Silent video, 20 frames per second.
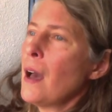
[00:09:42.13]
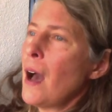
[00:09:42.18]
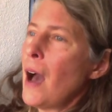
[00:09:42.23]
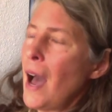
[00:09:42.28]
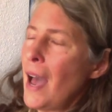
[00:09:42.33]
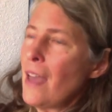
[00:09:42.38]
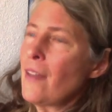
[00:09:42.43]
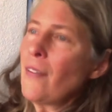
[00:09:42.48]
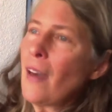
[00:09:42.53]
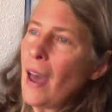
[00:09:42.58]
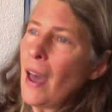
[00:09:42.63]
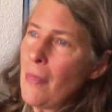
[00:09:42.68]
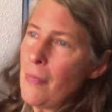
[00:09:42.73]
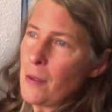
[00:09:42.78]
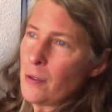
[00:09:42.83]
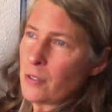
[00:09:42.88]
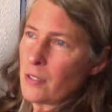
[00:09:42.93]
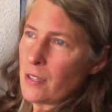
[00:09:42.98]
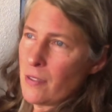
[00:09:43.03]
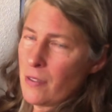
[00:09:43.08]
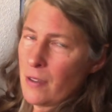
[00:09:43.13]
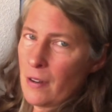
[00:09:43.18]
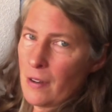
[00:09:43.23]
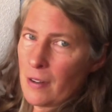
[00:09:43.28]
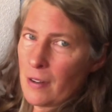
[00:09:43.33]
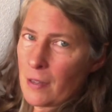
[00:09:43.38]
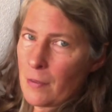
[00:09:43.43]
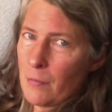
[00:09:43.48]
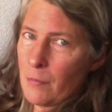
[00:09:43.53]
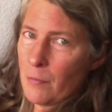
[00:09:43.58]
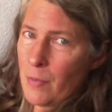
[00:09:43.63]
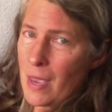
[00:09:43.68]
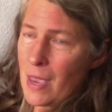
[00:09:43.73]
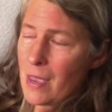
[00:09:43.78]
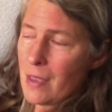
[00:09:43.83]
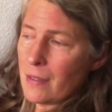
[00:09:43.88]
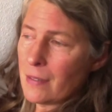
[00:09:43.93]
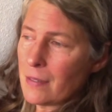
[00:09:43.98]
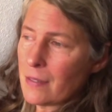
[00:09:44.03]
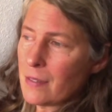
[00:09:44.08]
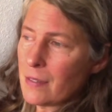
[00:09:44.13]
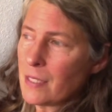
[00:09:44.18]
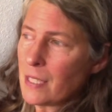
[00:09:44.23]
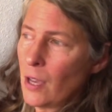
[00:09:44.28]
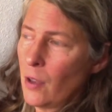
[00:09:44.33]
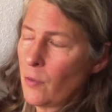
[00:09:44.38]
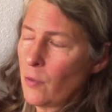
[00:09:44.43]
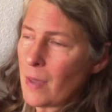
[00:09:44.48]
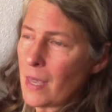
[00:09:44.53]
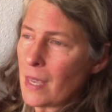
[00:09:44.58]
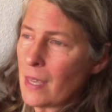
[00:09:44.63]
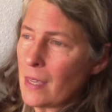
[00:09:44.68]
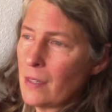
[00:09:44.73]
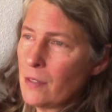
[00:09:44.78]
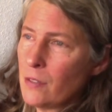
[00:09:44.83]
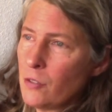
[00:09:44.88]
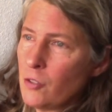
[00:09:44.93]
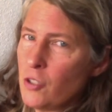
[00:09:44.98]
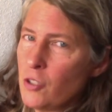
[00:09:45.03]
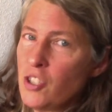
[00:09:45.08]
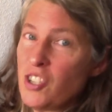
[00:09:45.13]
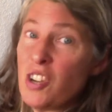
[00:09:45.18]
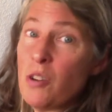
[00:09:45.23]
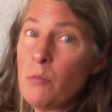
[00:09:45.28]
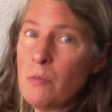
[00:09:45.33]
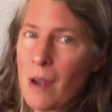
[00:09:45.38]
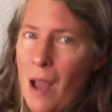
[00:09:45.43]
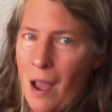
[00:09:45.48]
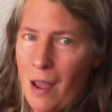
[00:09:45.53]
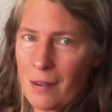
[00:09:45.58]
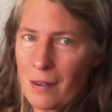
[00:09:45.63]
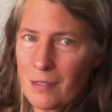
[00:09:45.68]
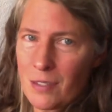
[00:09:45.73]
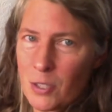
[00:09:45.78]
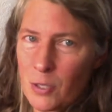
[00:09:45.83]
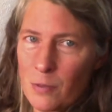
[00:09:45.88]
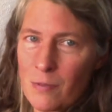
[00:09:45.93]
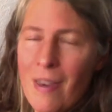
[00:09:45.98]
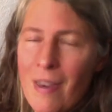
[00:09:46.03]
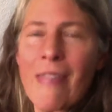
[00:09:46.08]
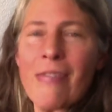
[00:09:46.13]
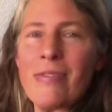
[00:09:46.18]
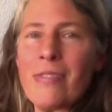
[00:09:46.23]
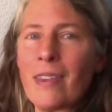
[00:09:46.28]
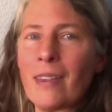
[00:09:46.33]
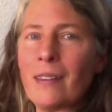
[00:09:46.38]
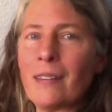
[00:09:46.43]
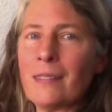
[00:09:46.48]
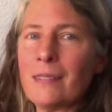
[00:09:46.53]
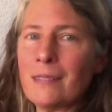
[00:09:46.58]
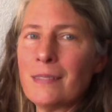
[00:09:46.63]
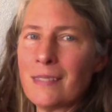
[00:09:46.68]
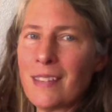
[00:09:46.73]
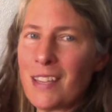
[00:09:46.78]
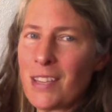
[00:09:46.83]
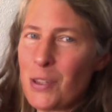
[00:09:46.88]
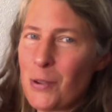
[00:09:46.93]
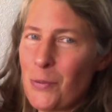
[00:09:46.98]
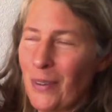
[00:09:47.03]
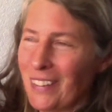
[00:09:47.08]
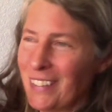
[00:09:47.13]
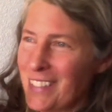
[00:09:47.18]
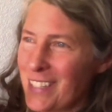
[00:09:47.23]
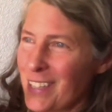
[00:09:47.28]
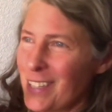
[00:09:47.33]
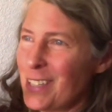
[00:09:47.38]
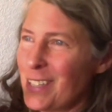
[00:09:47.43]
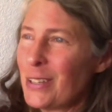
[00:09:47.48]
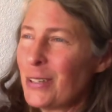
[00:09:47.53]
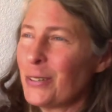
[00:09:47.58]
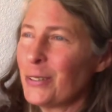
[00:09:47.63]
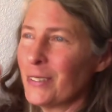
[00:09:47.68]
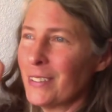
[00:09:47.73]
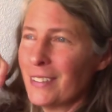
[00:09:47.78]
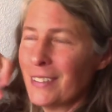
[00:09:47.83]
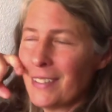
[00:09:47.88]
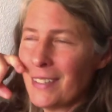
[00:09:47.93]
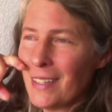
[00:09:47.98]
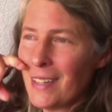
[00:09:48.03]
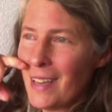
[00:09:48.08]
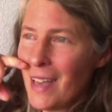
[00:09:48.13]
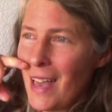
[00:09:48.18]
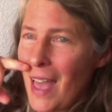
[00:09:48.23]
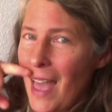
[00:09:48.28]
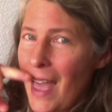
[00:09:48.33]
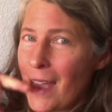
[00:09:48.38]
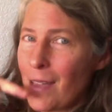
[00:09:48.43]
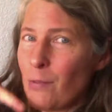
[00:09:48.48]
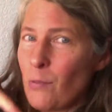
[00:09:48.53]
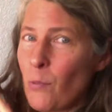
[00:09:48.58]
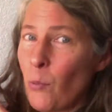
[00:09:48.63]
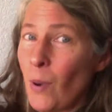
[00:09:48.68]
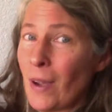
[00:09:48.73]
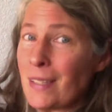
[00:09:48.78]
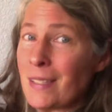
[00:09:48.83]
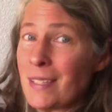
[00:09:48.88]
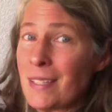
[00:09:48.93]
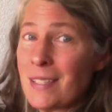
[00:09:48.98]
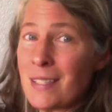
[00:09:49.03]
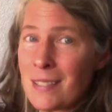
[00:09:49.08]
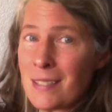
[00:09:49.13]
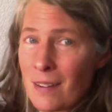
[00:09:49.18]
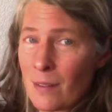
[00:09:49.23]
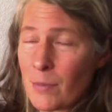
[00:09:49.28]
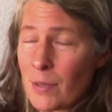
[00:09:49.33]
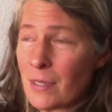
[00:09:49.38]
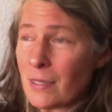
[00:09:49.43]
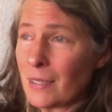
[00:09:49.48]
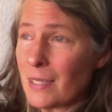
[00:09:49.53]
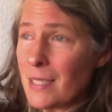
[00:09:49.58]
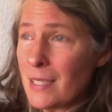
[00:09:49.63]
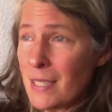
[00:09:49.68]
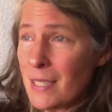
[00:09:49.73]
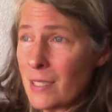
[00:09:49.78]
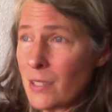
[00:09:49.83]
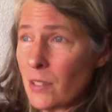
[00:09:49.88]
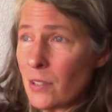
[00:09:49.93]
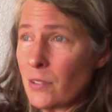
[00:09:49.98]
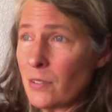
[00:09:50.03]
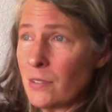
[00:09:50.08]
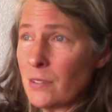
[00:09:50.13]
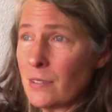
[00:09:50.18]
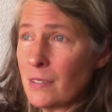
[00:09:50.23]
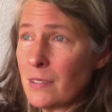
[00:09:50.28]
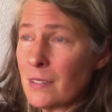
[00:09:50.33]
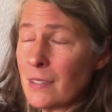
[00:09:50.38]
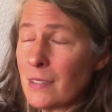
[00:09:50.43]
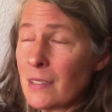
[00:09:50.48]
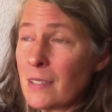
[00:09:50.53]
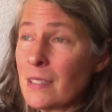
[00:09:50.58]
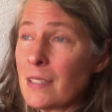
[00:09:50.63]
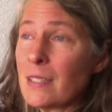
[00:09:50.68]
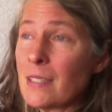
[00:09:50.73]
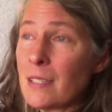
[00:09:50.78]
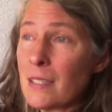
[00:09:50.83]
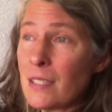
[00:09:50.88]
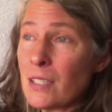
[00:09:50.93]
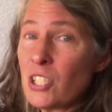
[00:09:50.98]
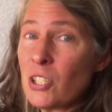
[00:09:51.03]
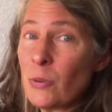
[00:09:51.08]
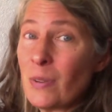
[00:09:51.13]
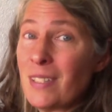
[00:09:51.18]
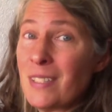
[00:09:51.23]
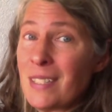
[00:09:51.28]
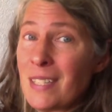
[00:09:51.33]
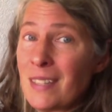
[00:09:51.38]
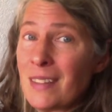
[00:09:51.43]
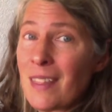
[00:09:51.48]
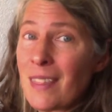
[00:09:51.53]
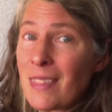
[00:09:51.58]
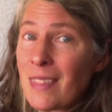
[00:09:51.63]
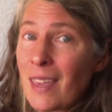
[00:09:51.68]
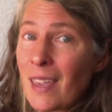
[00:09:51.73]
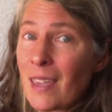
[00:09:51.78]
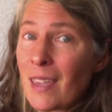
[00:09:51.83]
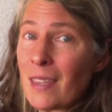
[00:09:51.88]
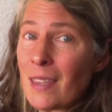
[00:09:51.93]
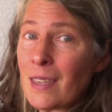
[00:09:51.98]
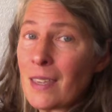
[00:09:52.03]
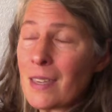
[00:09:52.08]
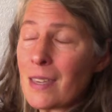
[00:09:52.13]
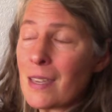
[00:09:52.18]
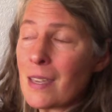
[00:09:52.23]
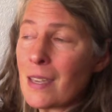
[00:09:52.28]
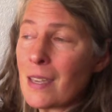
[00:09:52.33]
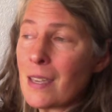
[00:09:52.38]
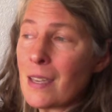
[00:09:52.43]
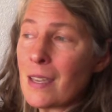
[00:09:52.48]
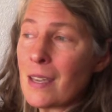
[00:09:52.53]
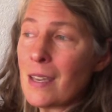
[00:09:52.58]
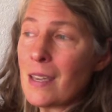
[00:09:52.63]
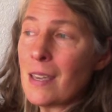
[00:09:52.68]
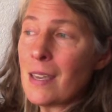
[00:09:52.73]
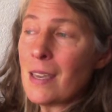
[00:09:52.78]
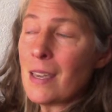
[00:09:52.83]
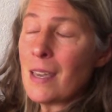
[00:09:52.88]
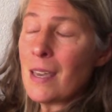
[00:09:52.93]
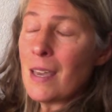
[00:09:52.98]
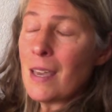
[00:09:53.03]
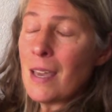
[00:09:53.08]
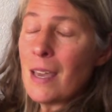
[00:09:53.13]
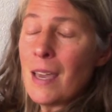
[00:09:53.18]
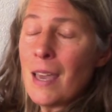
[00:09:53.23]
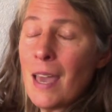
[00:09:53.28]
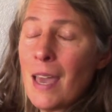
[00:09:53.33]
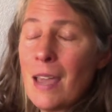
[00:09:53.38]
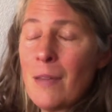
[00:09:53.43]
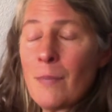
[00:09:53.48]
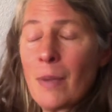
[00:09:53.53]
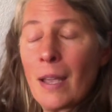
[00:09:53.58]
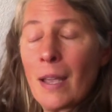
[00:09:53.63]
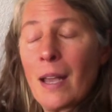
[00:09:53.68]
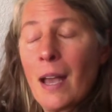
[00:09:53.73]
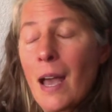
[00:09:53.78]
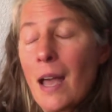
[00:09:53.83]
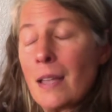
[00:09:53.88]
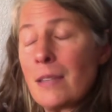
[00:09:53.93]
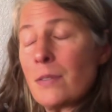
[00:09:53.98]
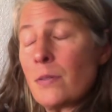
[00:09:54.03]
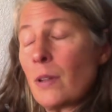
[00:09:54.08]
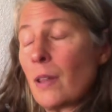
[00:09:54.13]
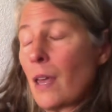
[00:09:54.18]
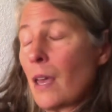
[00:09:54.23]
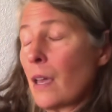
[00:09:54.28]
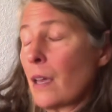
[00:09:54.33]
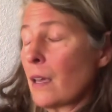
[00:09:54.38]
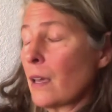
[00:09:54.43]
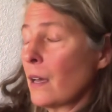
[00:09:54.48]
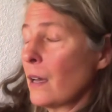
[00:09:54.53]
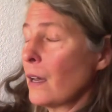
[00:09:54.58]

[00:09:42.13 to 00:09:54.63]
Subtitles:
I have had those etheric beings tell me, do not do that thing that you want to do. And what did stubborn Lizzie do? She went and did the thing. And my guides were like,